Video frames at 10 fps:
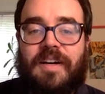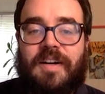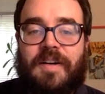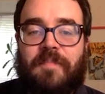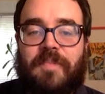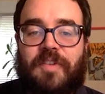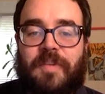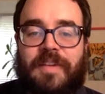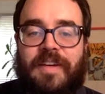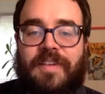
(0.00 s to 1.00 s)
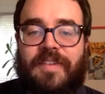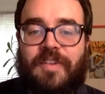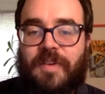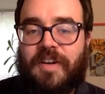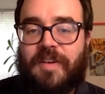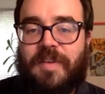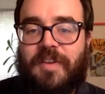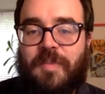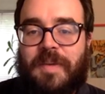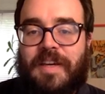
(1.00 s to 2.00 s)
Um, so Matheus
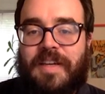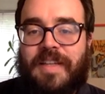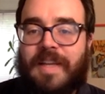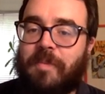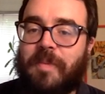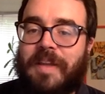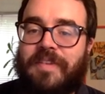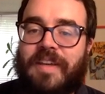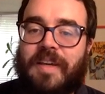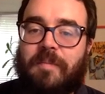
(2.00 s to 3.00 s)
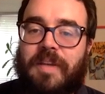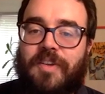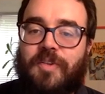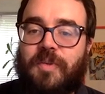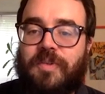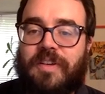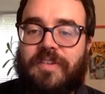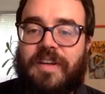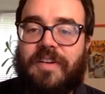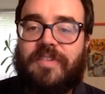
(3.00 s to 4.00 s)
Izvekov has been implementing
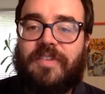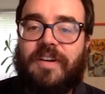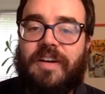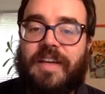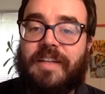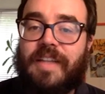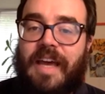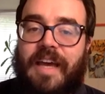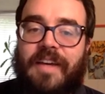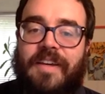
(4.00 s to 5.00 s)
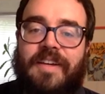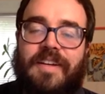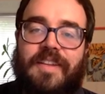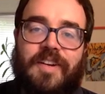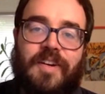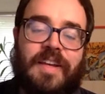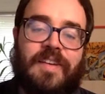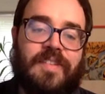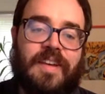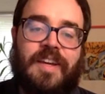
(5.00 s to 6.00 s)
P2266 uh, in Clang. There
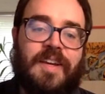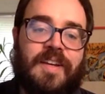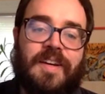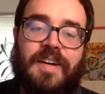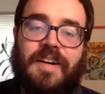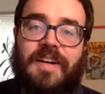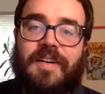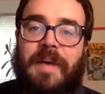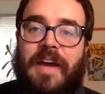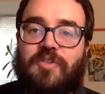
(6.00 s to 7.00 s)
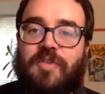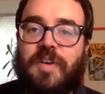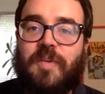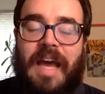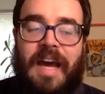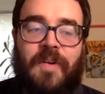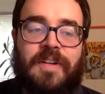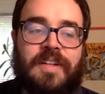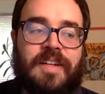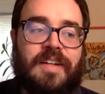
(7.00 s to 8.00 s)
is a uh, patch review
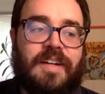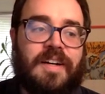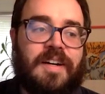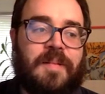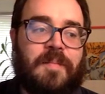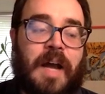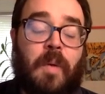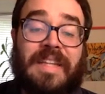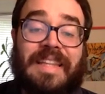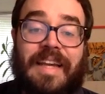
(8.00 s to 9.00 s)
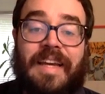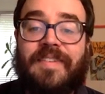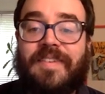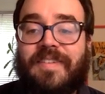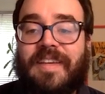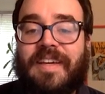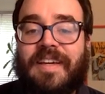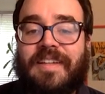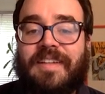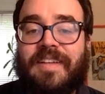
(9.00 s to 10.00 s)
out. Um, I would like to
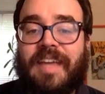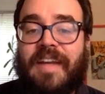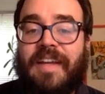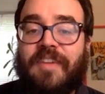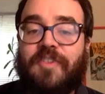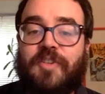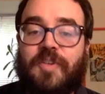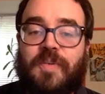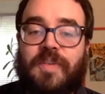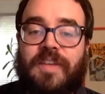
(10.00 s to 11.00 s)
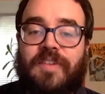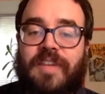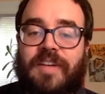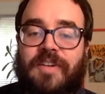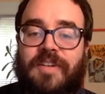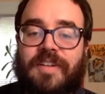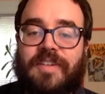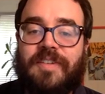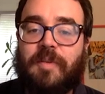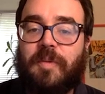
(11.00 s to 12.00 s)
see it get into the standard
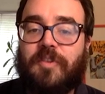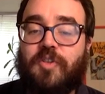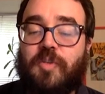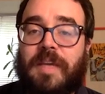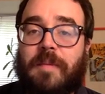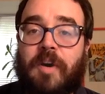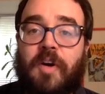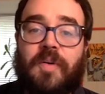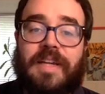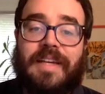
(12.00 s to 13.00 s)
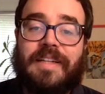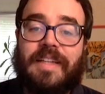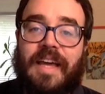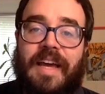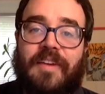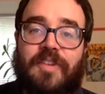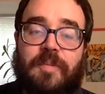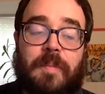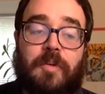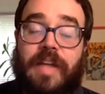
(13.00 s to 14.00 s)
uh, C++ 2B mode in Clang
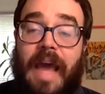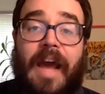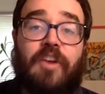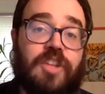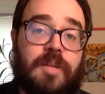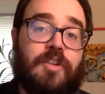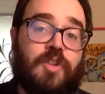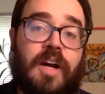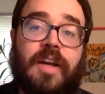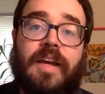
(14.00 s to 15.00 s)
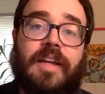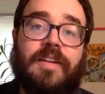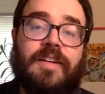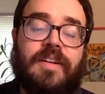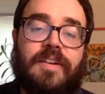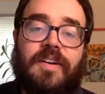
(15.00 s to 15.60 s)
so that people could actually be trying it